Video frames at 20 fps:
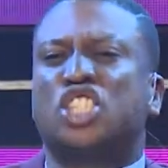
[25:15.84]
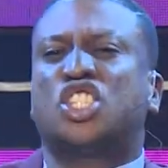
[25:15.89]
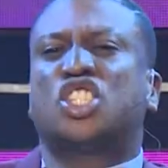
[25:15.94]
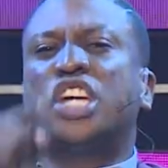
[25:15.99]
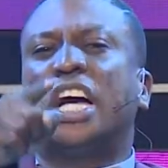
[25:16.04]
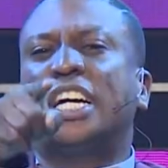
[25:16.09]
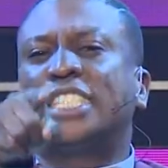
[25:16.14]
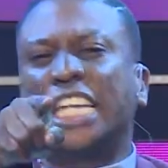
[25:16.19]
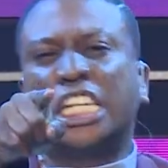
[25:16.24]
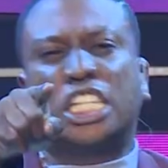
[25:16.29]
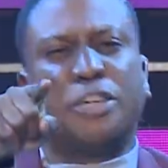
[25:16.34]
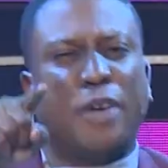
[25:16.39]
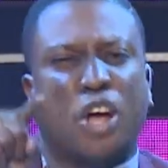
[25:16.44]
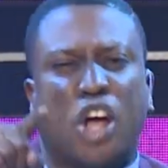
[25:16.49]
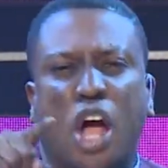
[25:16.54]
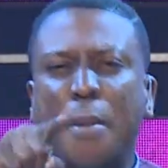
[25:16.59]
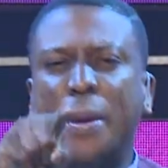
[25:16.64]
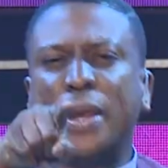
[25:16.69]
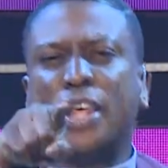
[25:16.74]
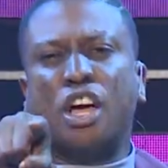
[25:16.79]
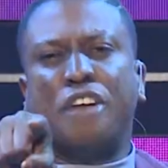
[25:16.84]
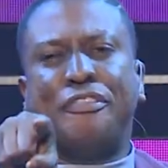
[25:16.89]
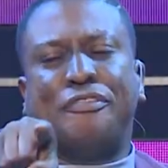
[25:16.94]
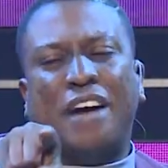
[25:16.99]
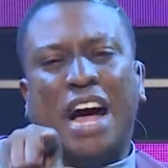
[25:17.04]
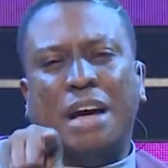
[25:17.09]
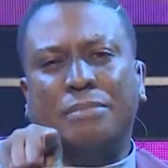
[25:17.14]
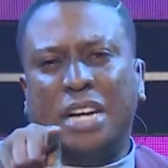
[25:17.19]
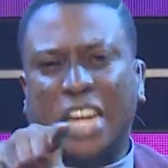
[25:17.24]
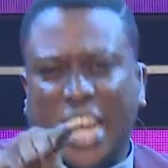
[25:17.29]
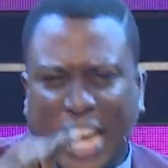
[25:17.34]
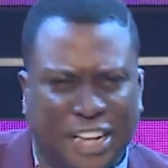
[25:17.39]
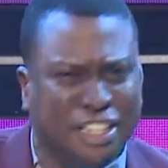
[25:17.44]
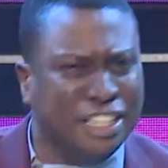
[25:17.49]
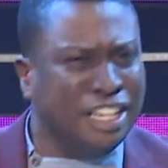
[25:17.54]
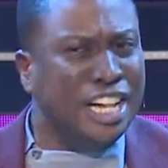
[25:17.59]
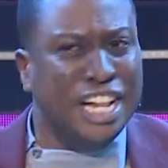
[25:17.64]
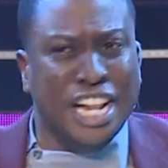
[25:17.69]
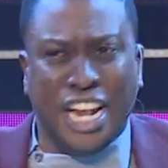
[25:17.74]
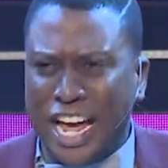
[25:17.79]
success will be coming to your family.
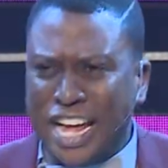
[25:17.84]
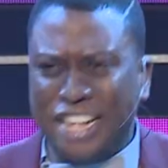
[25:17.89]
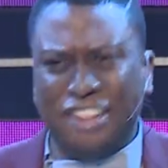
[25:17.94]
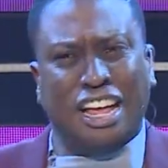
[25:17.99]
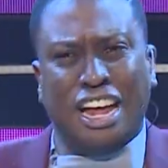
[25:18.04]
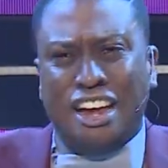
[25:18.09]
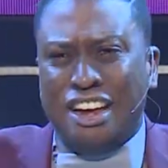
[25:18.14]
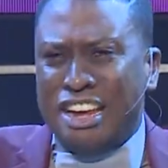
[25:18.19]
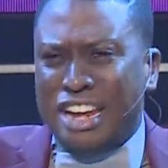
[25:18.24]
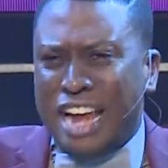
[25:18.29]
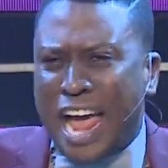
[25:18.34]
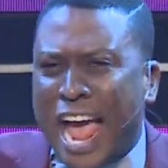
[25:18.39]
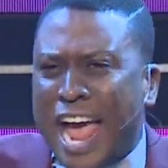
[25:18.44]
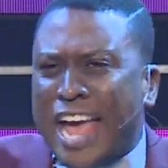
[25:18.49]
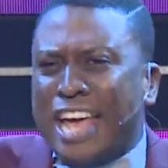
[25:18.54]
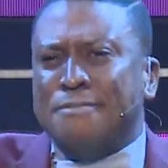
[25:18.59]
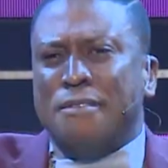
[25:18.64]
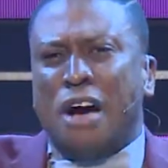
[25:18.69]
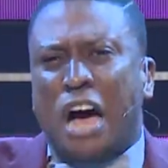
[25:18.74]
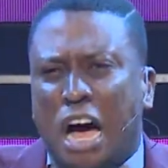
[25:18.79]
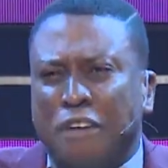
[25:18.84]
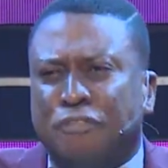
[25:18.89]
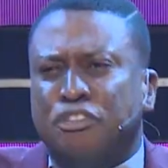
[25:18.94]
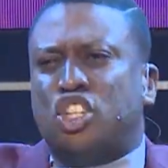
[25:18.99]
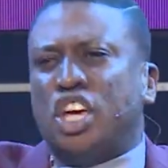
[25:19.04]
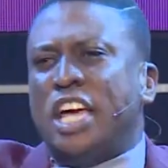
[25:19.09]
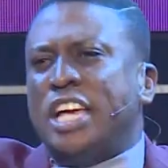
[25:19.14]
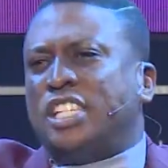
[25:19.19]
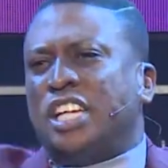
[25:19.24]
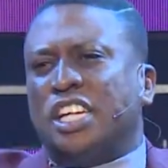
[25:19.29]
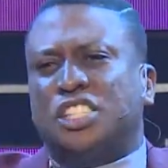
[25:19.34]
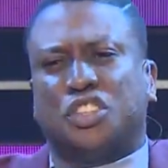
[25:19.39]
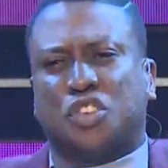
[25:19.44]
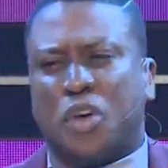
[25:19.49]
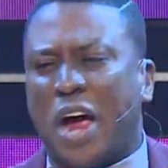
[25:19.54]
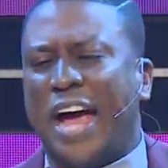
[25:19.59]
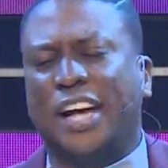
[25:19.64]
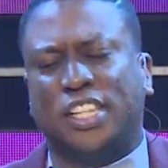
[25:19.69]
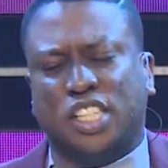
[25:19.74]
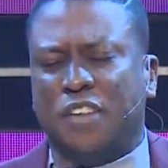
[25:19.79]
In the name of Jesus
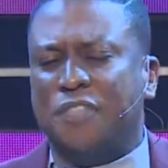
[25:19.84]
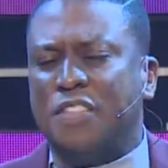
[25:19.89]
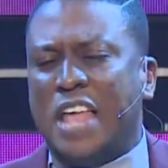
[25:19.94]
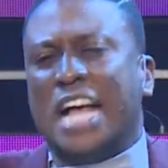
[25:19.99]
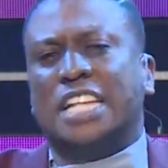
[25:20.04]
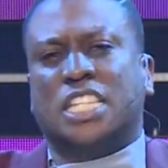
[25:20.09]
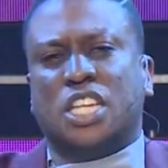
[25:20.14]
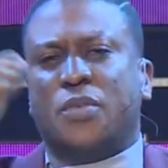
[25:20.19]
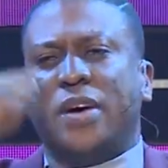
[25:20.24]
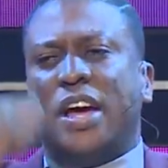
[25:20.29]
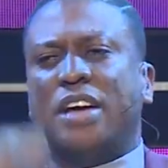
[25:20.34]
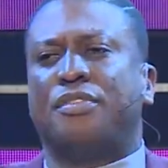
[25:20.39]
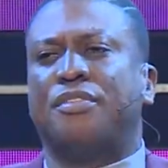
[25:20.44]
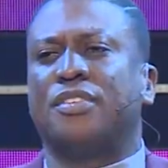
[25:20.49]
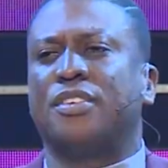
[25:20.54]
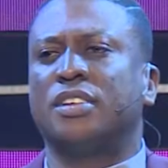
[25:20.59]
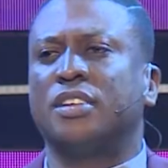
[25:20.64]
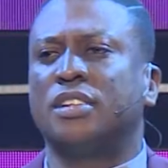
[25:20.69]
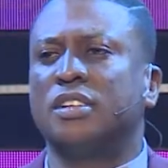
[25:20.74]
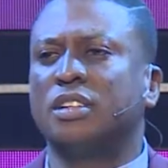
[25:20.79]
Christ of Nazareth.